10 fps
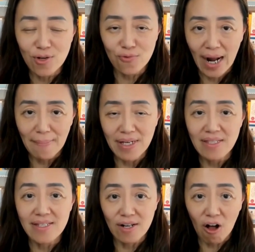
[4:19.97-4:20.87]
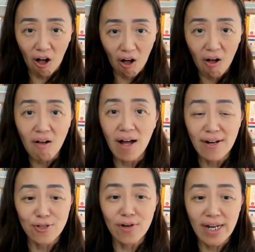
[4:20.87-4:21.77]
grabbing the call
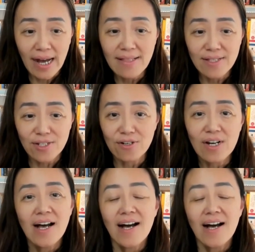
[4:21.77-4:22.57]
on your calendar